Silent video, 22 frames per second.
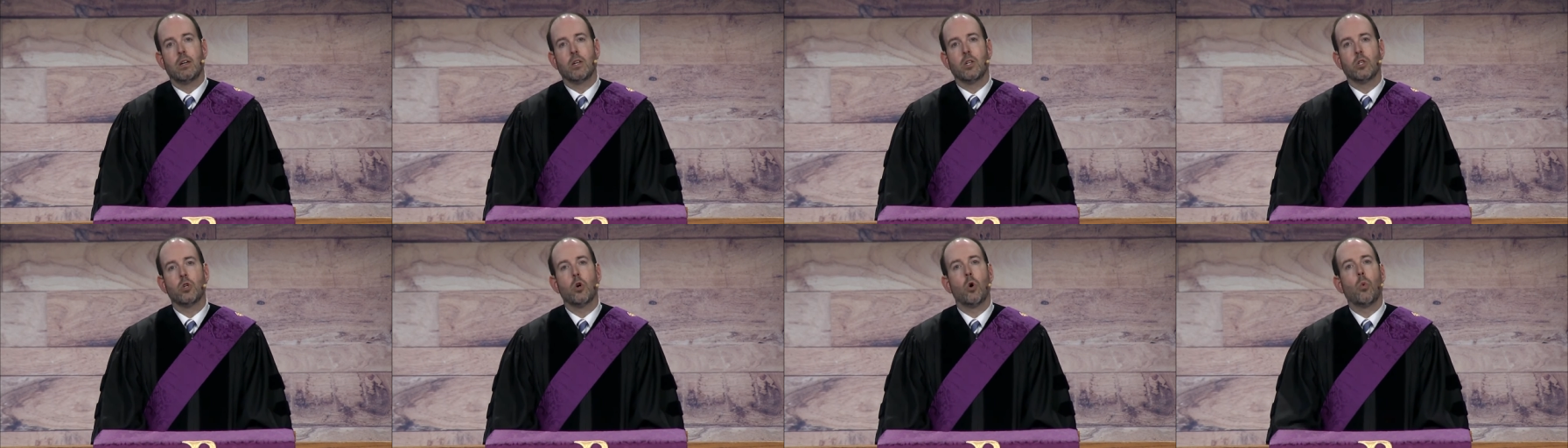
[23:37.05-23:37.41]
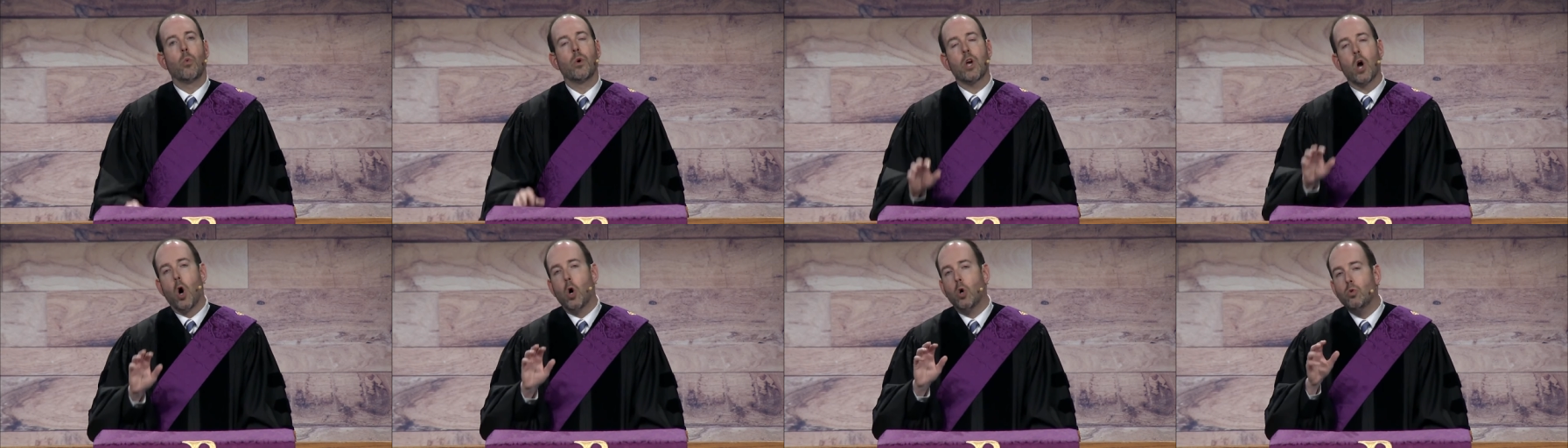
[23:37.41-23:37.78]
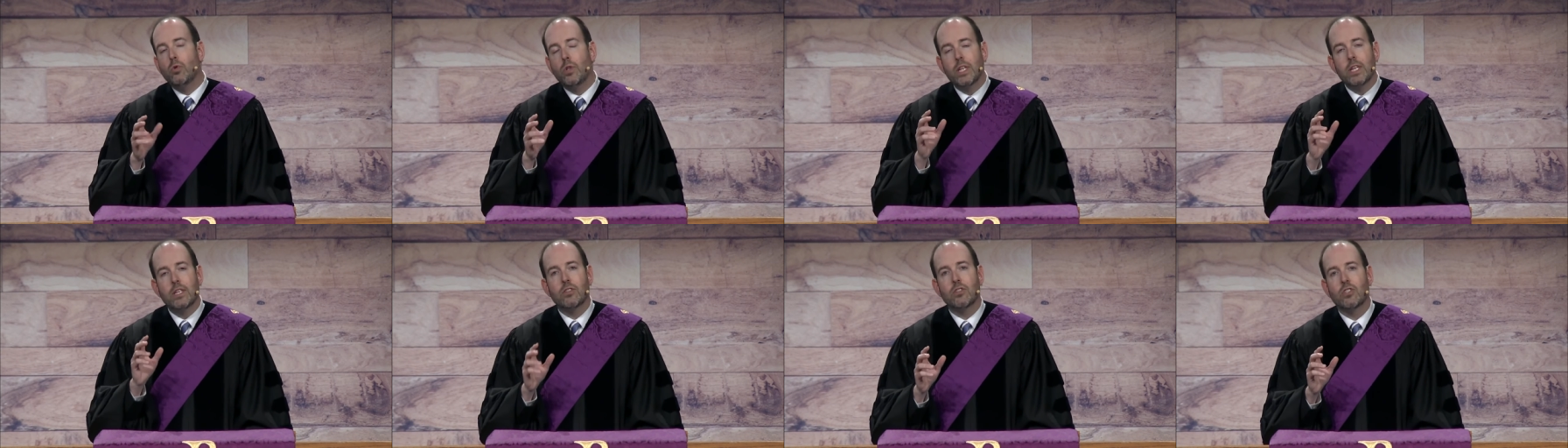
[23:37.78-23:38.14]
No, we
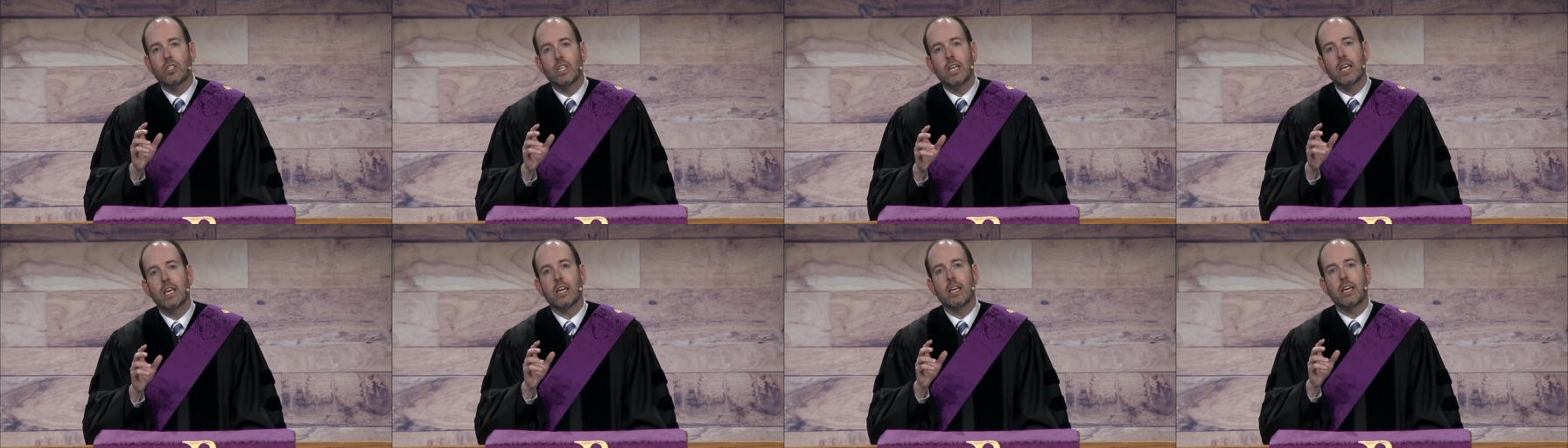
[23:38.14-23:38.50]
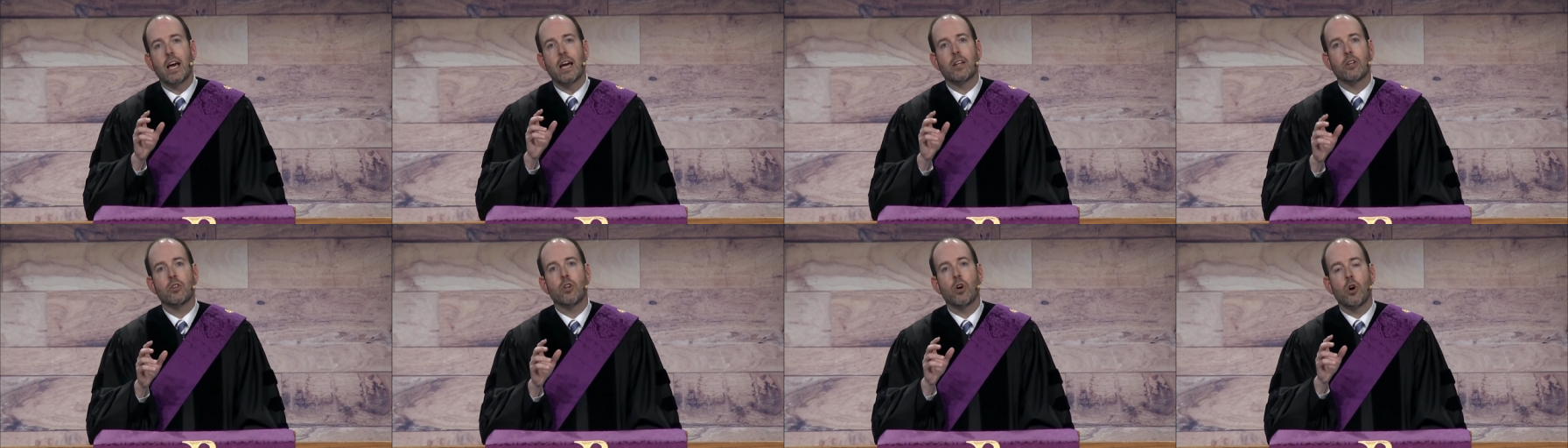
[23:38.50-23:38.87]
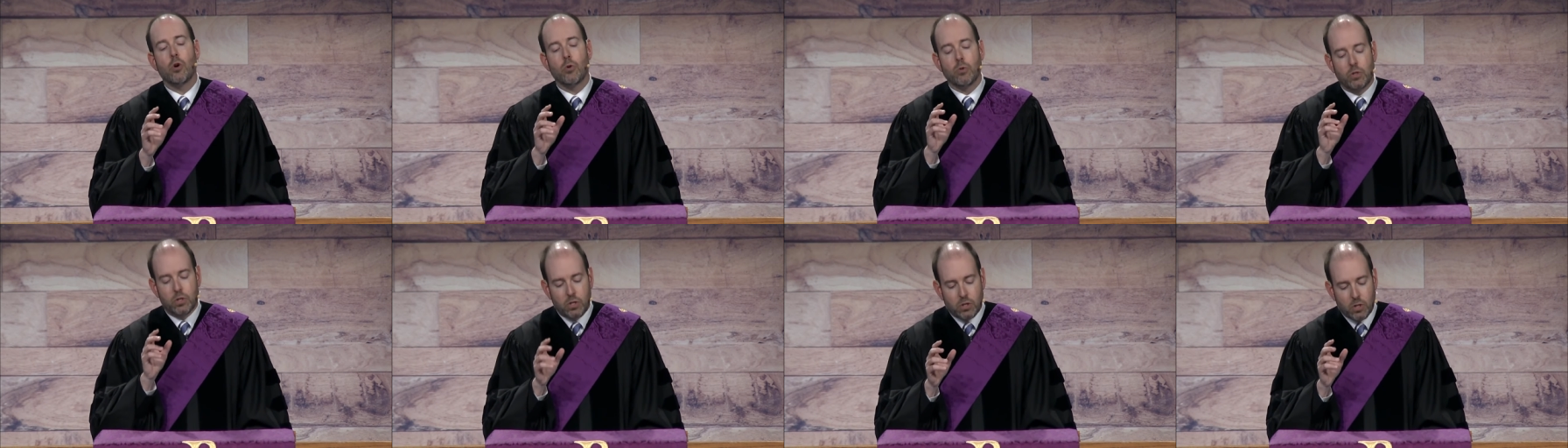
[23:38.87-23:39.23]
only see and
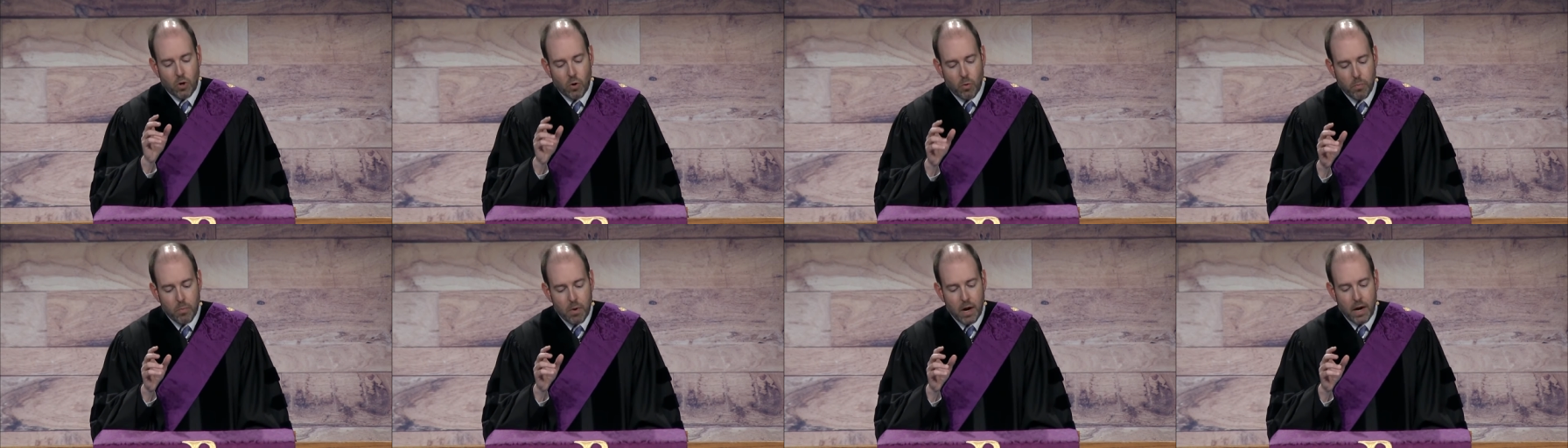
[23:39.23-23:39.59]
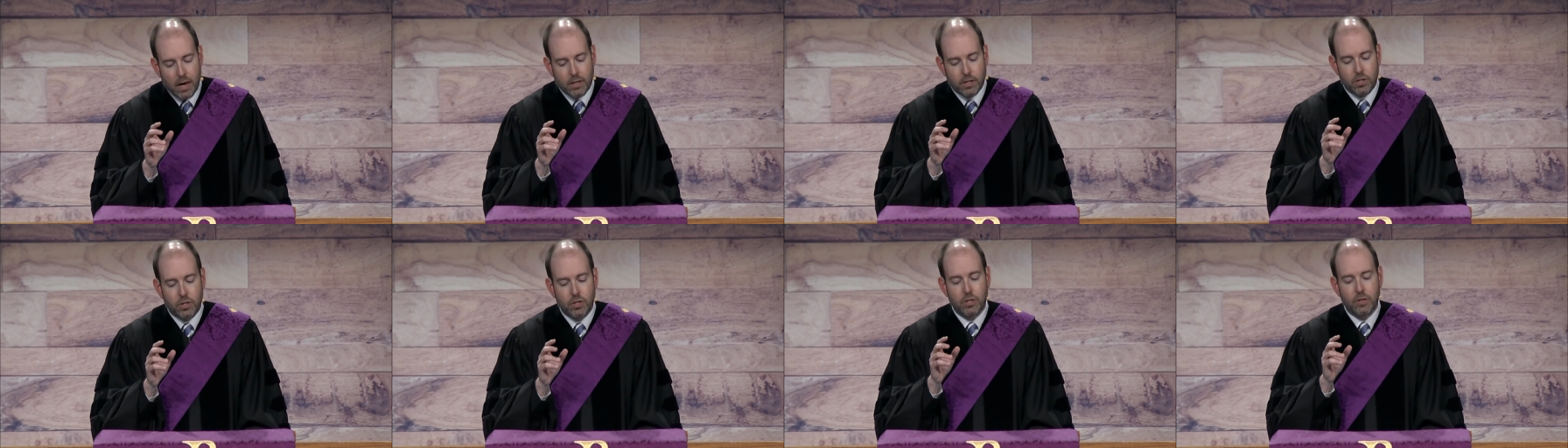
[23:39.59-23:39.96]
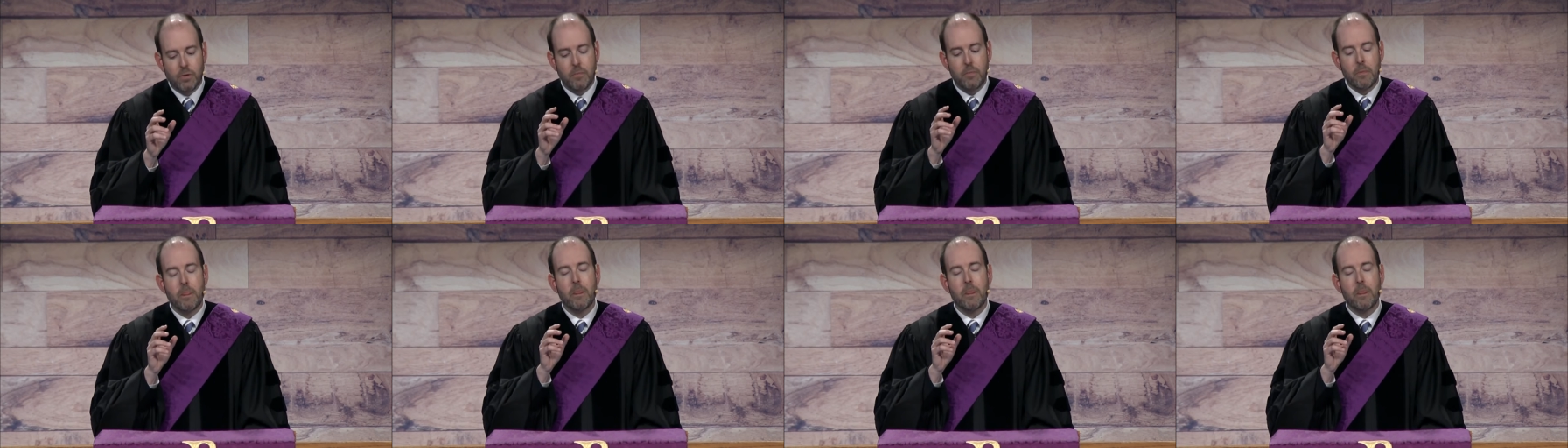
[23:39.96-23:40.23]
know so much,